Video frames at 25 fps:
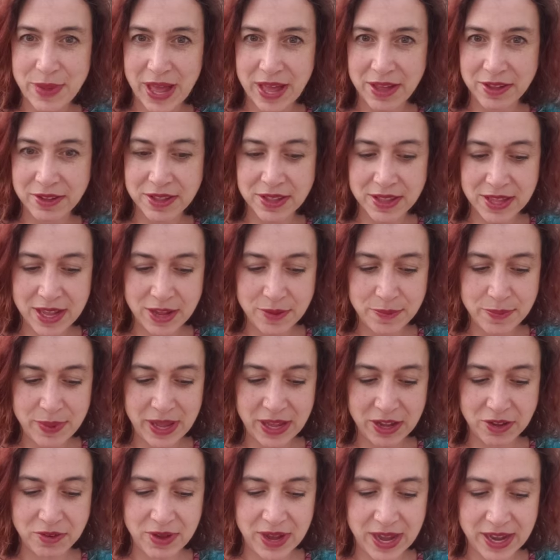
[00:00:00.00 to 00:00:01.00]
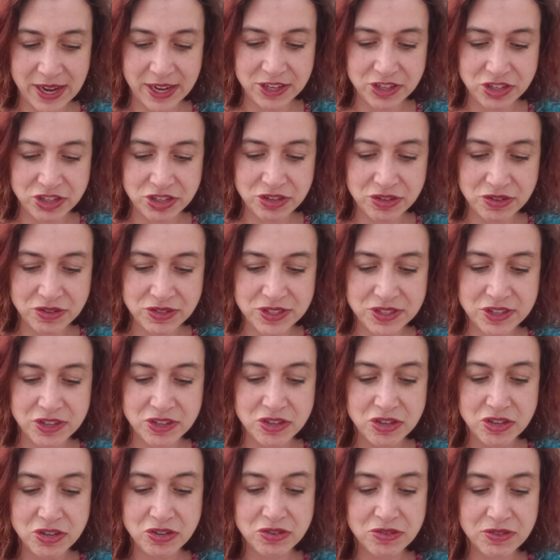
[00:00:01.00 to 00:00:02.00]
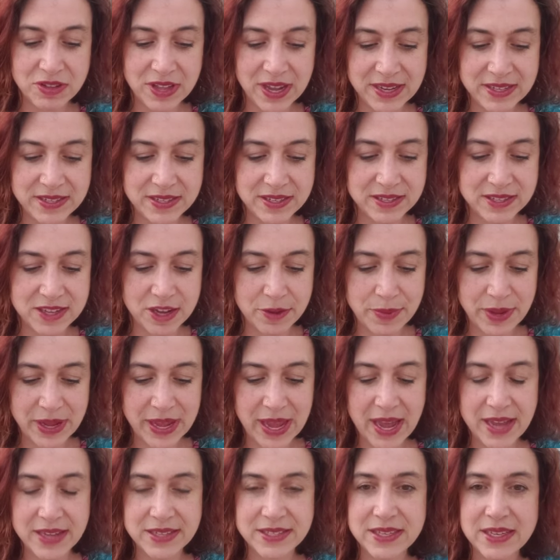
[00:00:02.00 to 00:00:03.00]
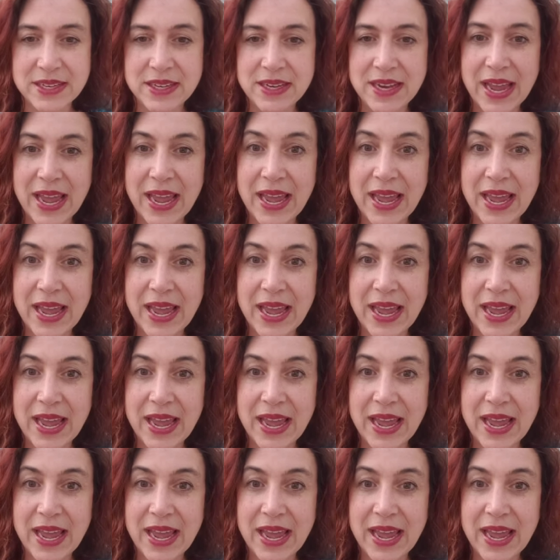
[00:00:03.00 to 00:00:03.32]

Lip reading: alkaline pancreatic juice to neutralize the stomach acid,